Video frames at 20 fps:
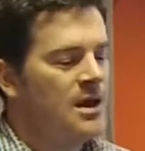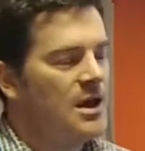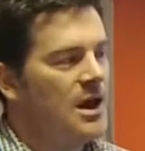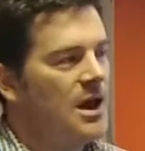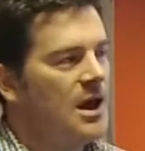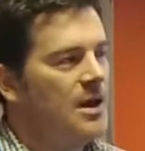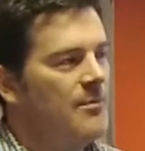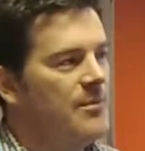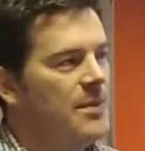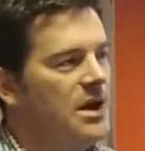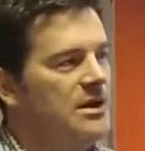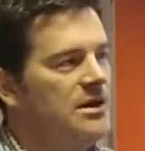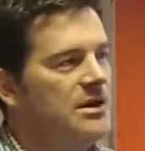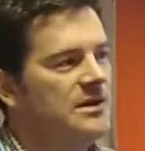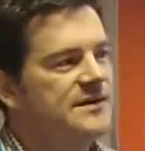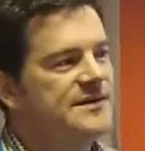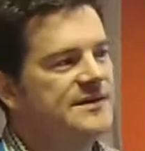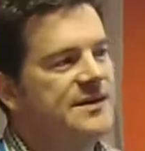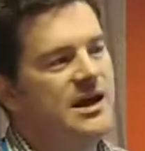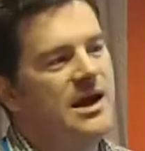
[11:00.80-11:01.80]
And you
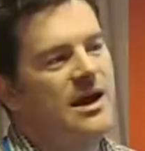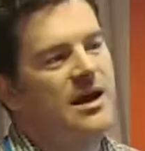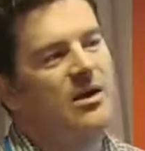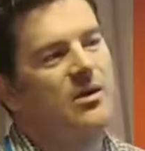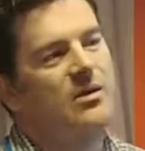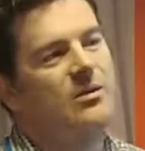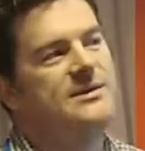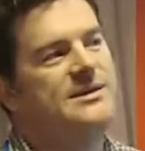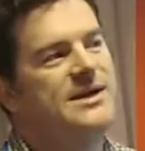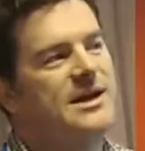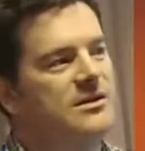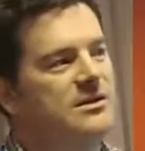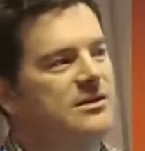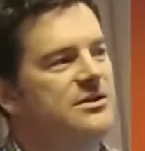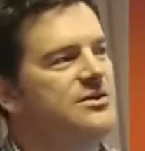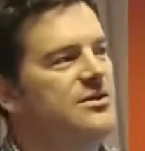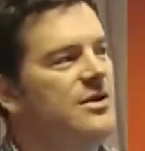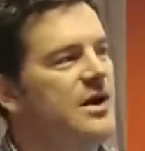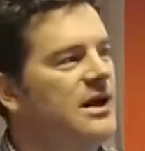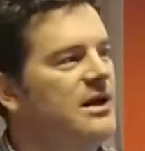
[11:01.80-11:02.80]
can see how down the
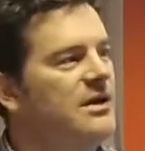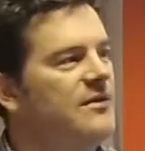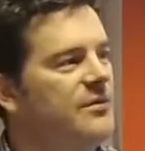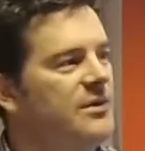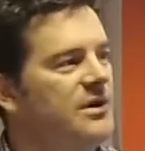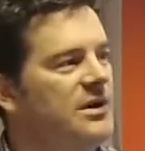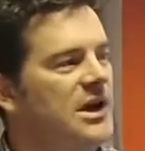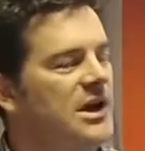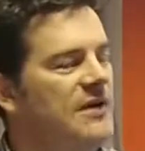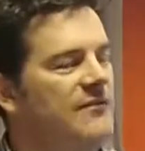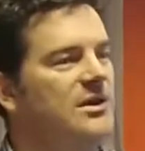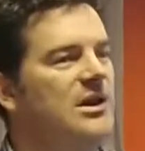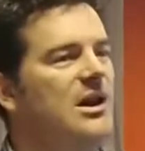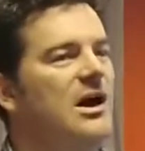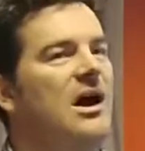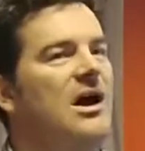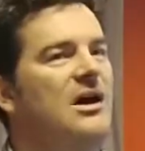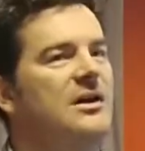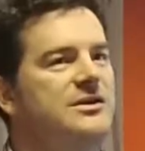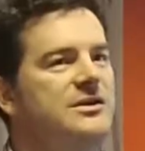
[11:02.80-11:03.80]
track, if we're going to have
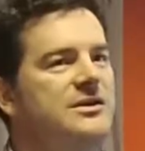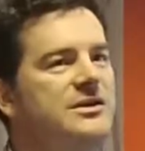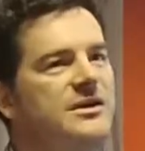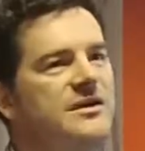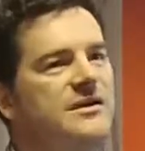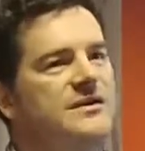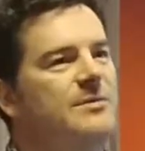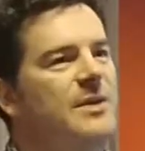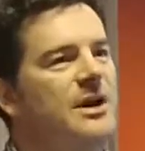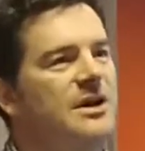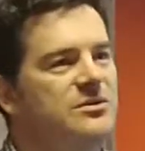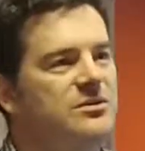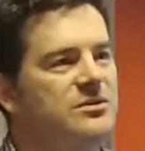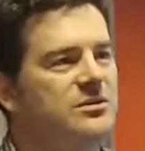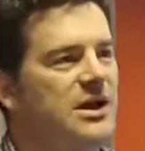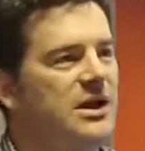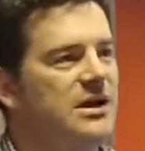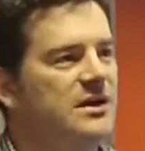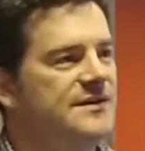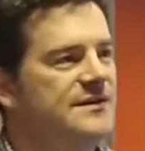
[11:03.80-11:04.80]
large geospatial
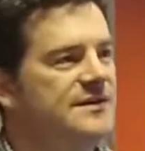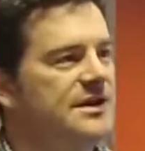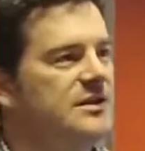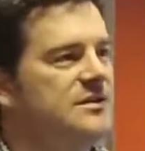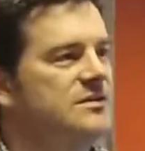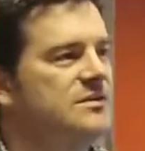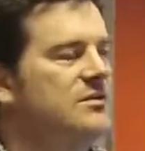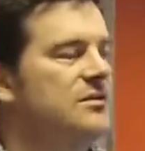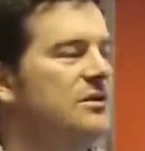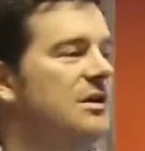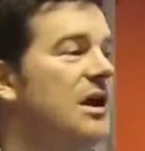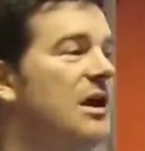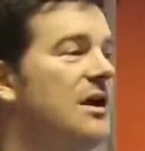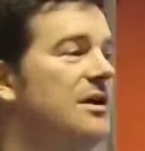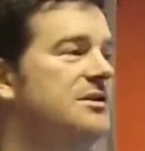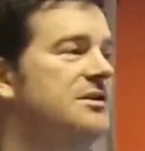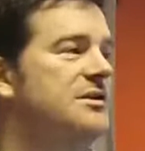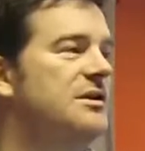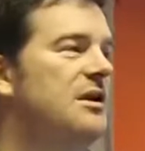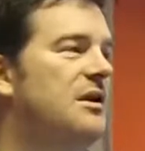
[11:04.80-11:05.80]
data sets or
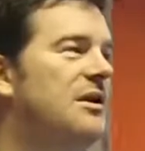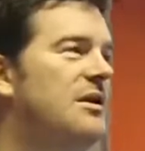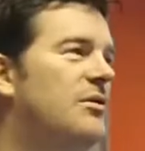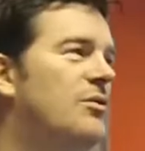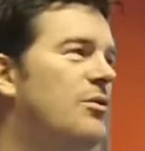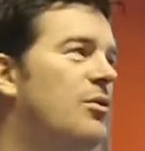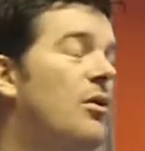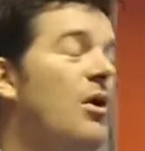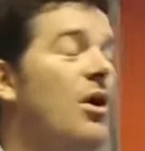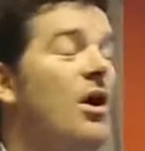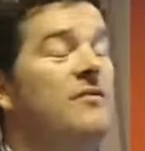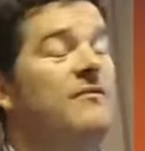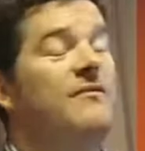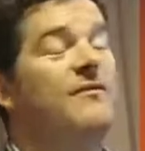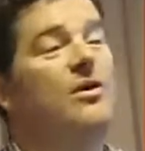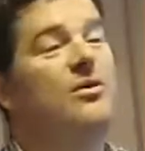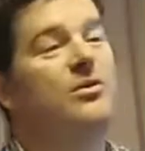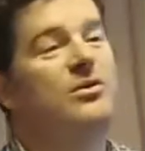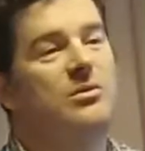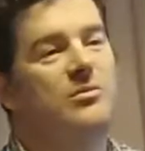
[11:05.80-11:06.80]
large or high
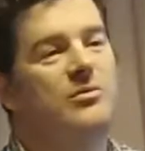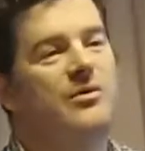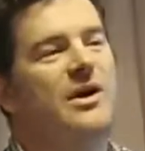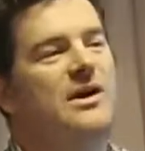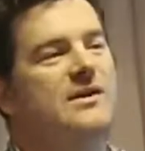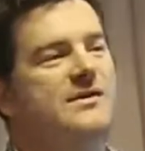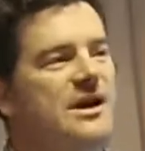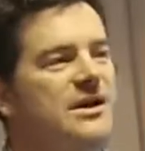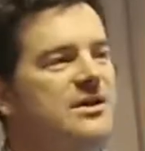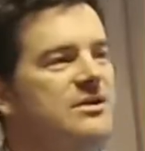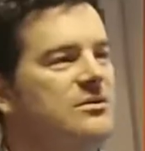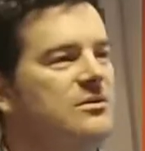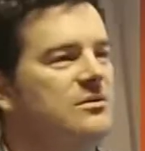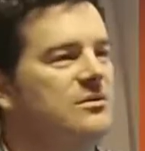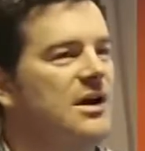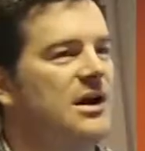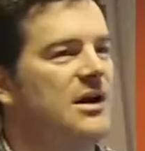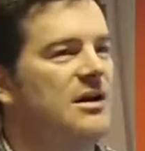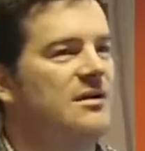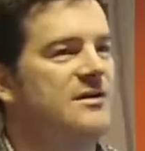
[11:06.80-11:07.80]
volume transactional
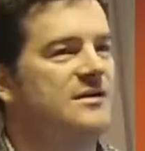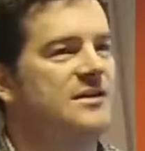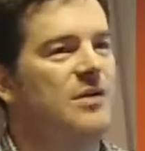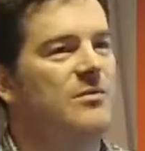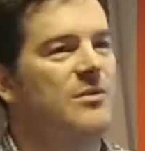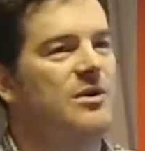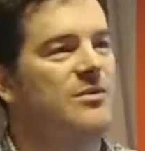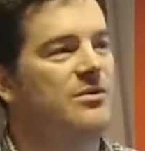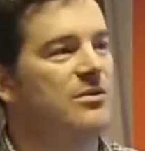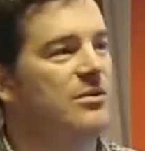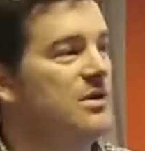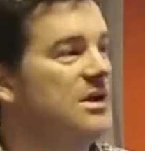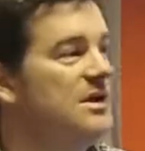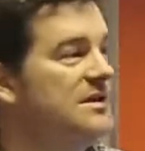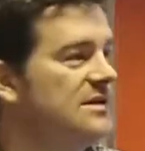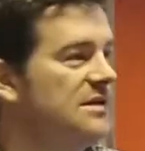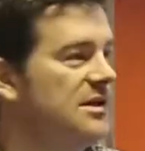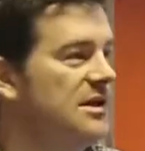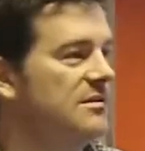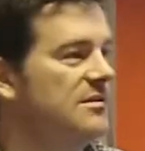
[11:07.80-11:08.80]
data that's coming through
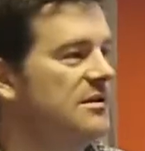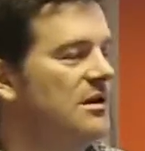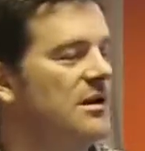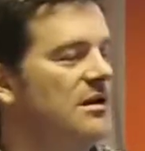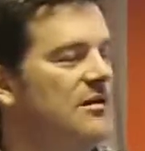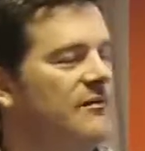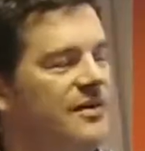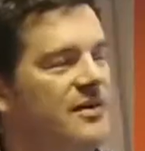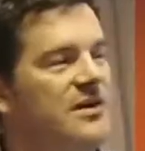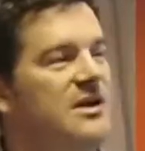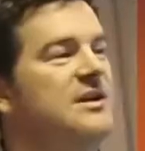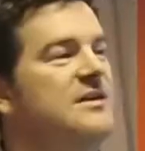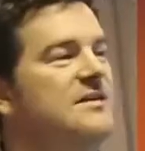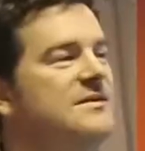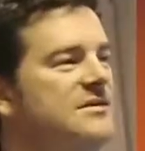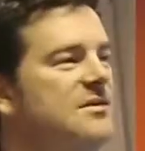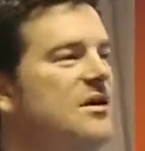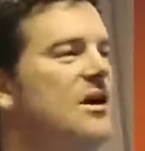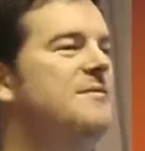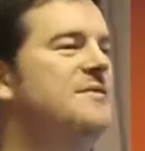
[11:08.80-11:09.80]
Internet of Things
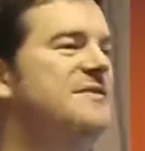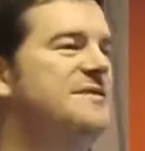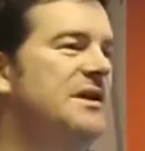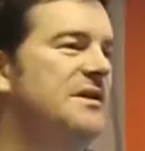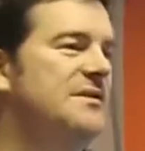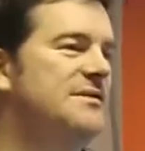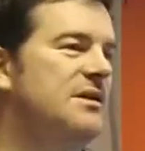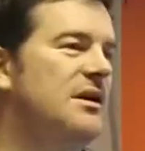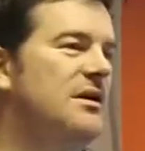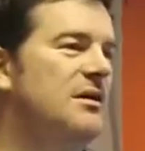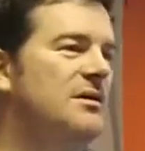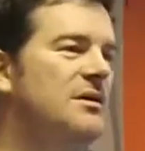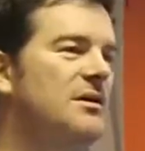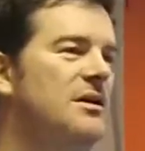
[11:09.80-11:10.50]
type sensor